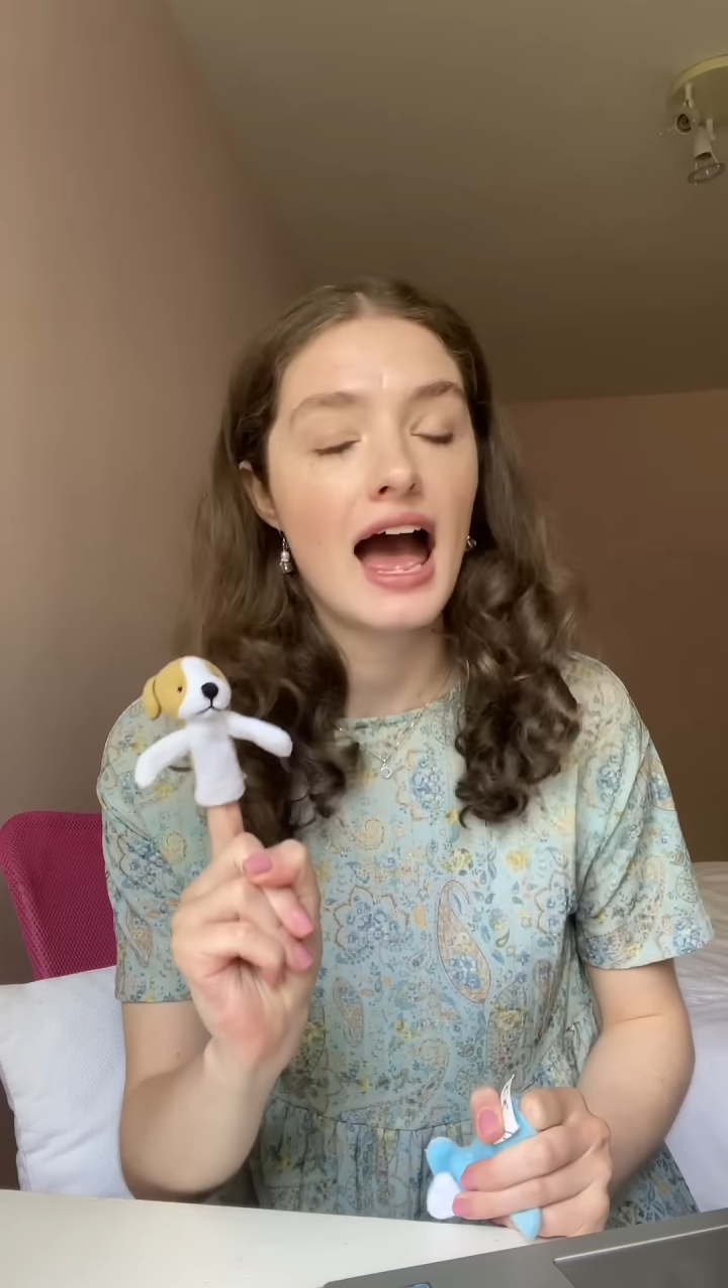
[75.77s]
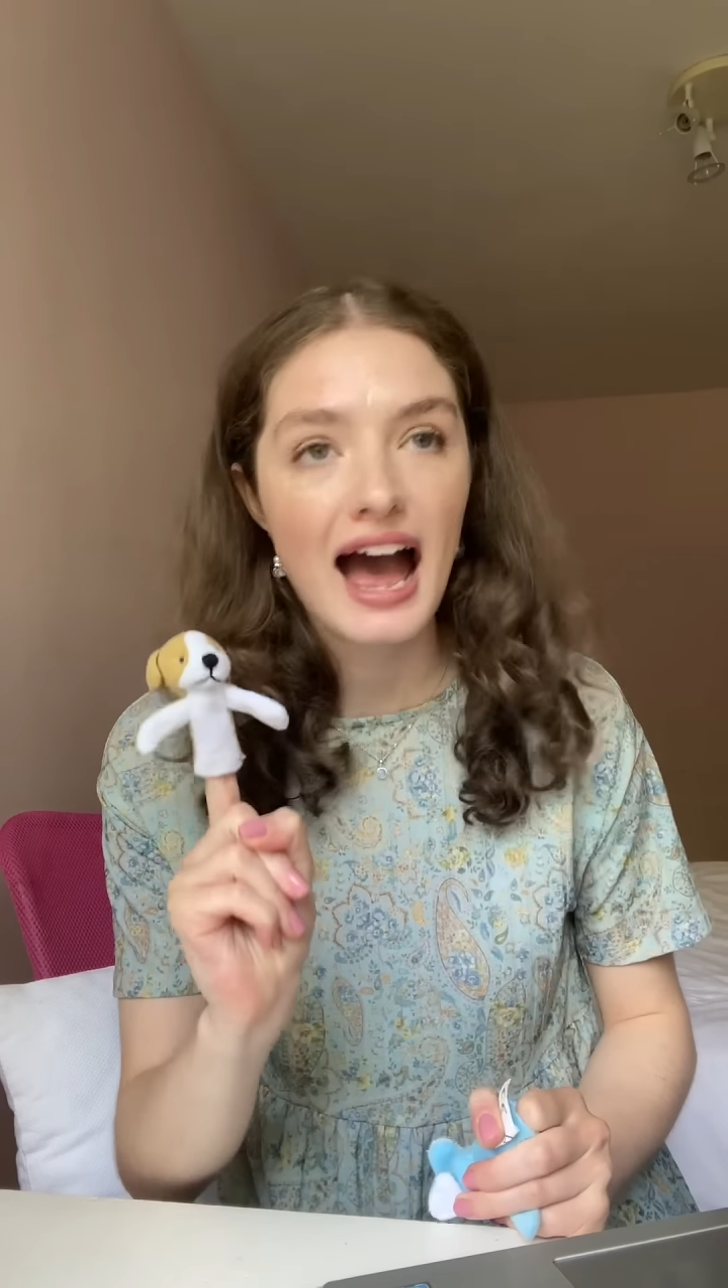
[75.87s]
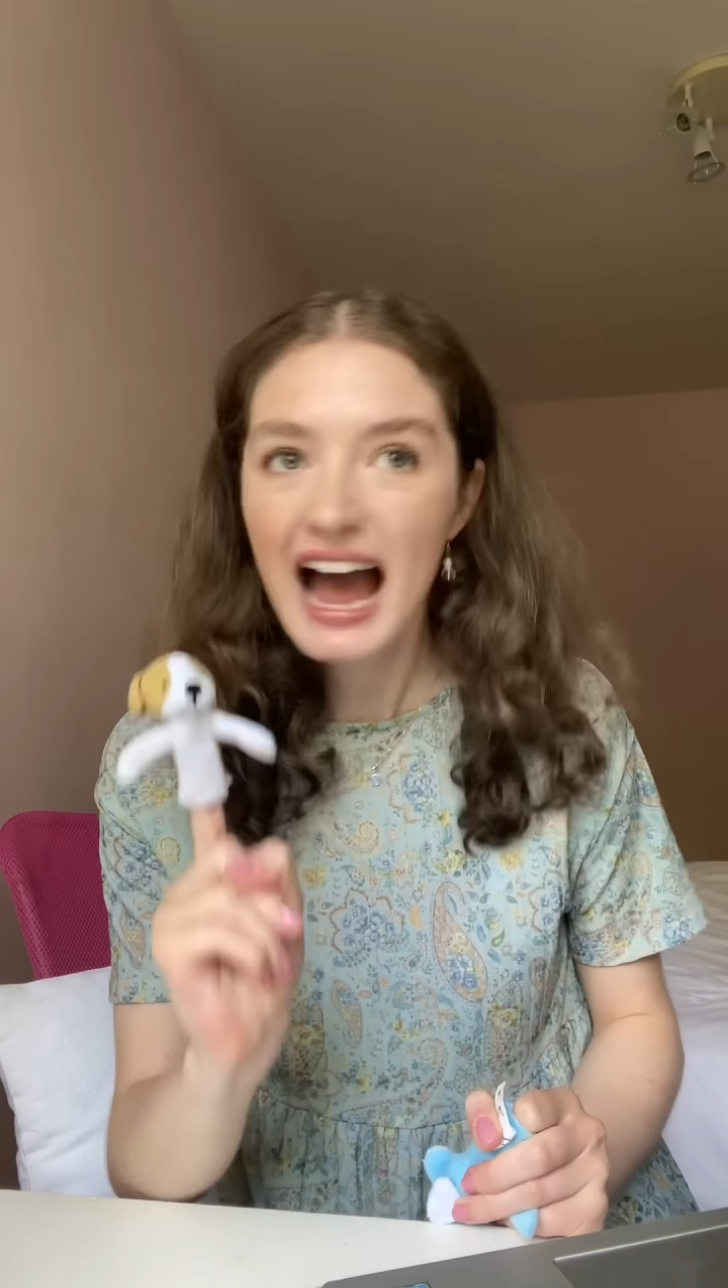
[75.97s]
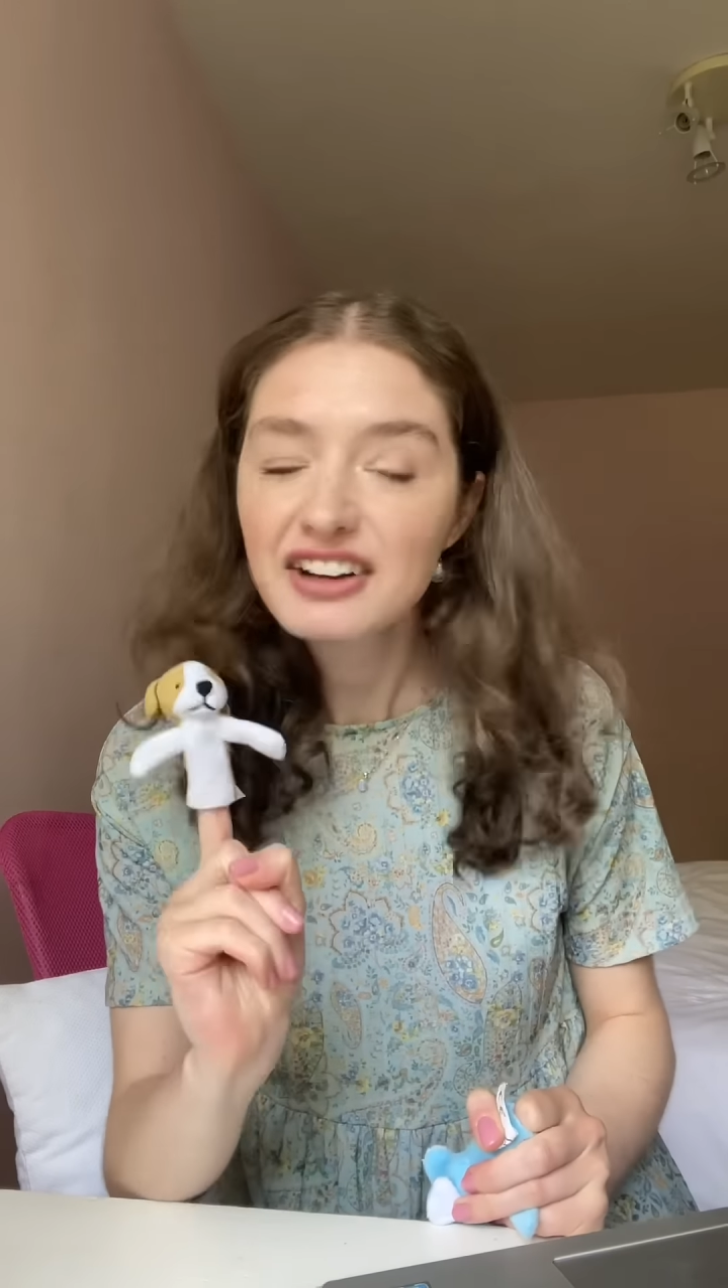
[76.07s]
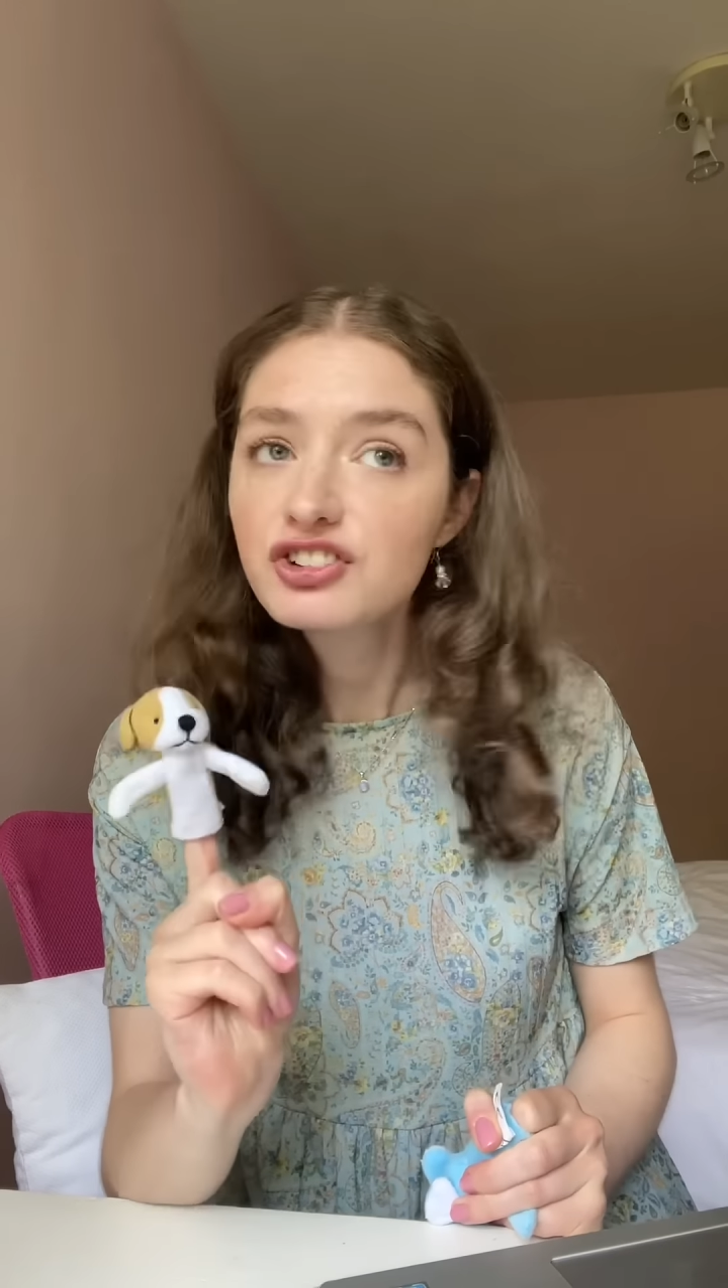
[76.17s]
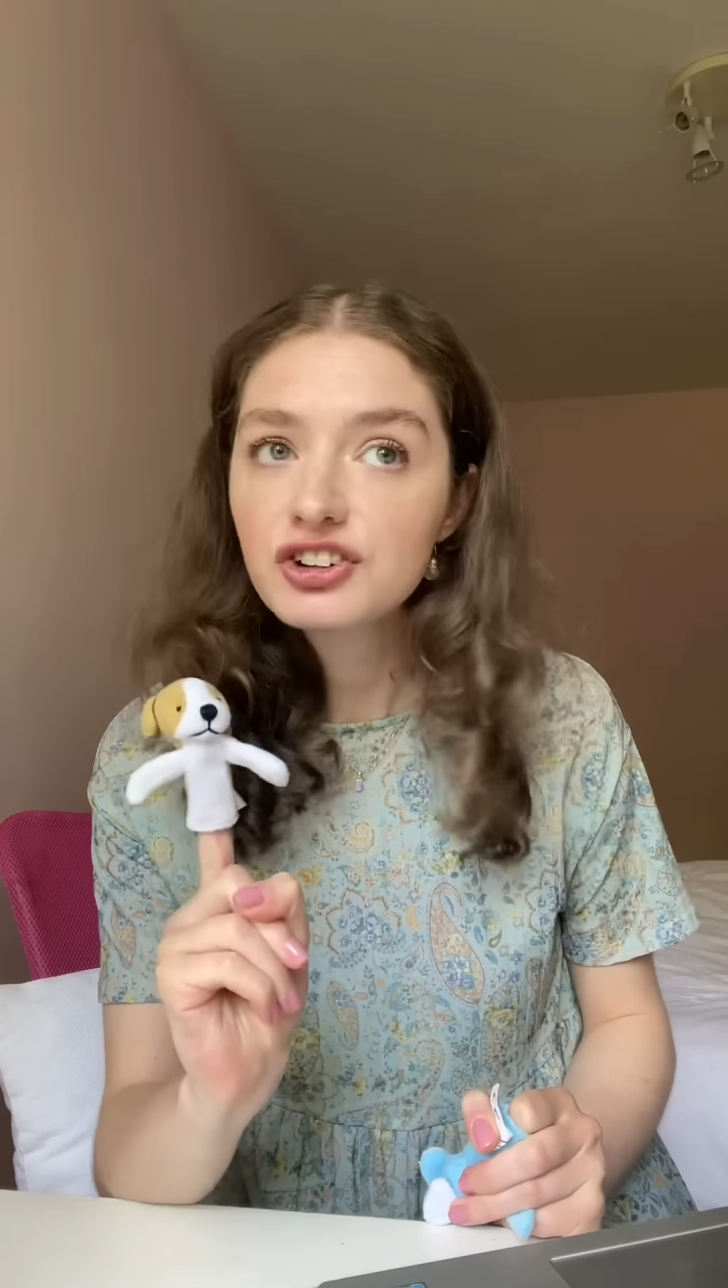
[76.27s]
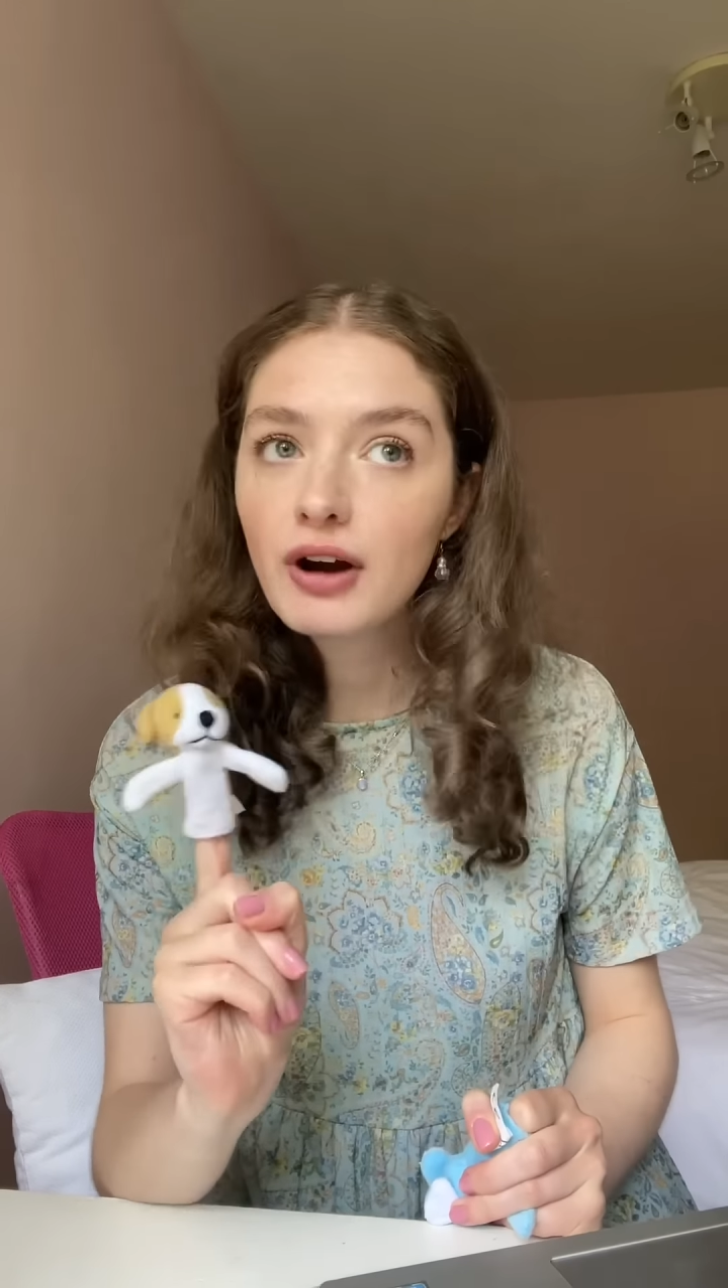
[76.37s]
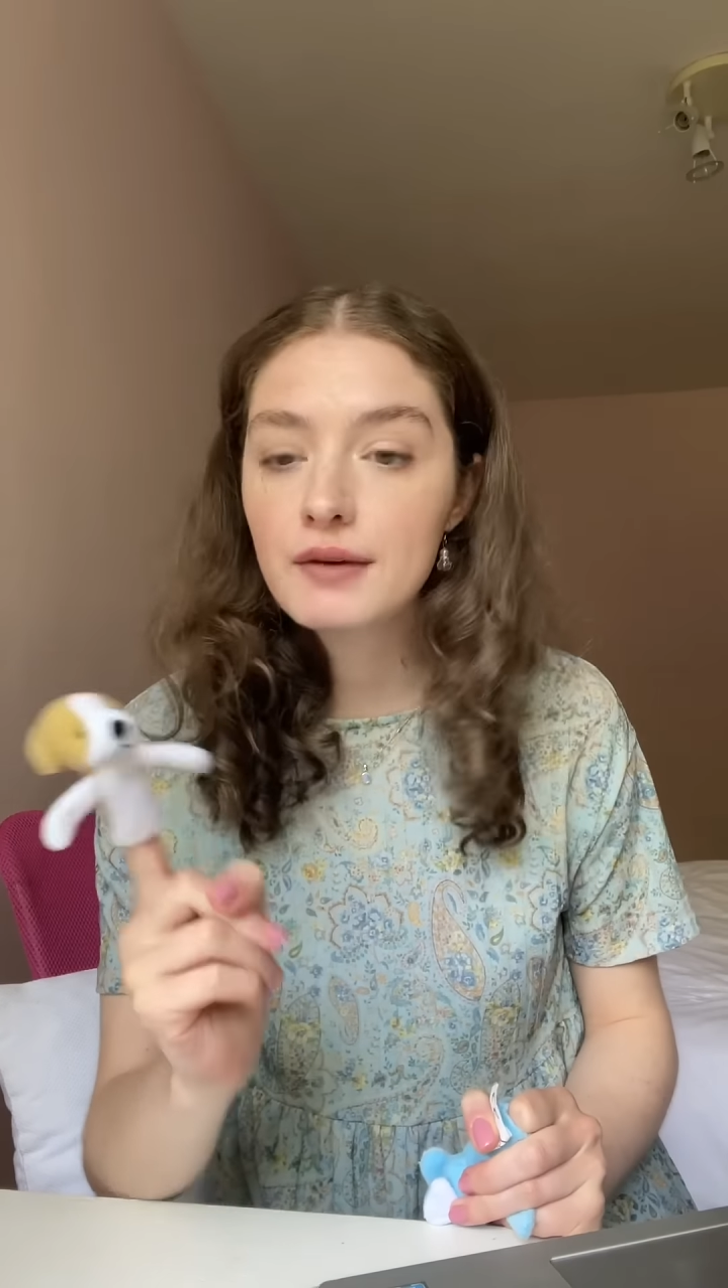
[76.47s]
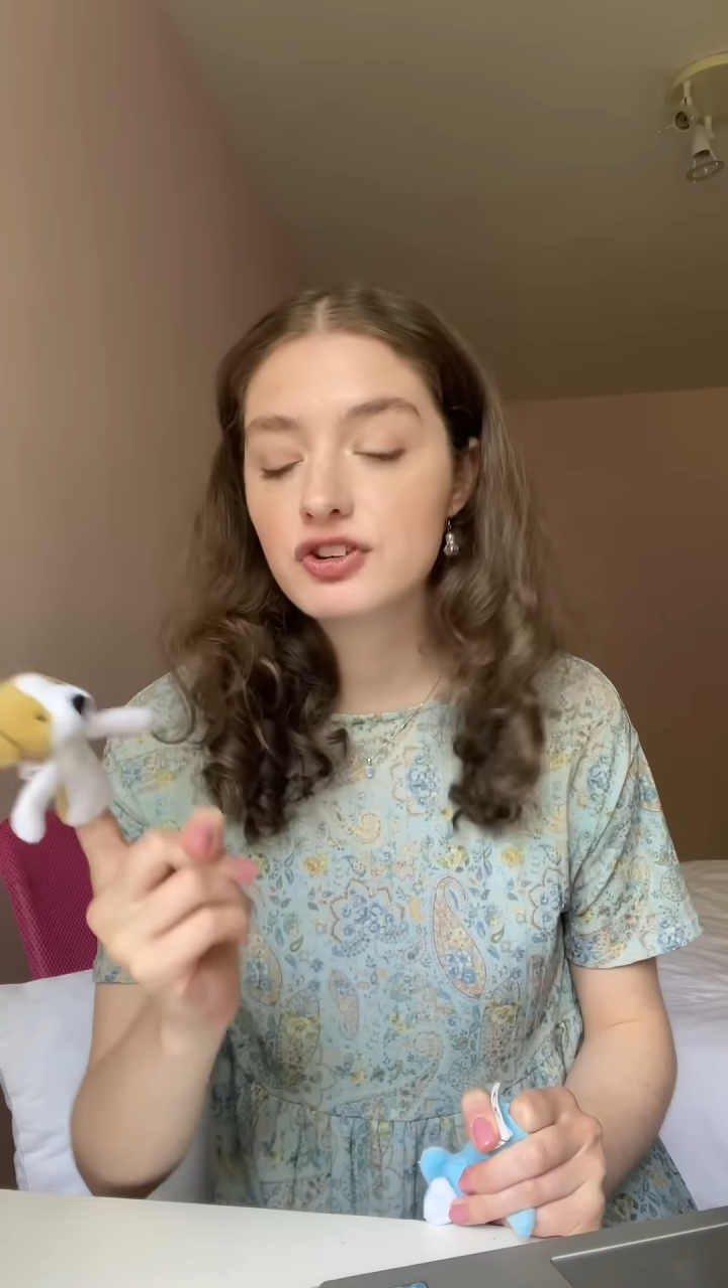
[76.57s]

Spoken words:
and she drives a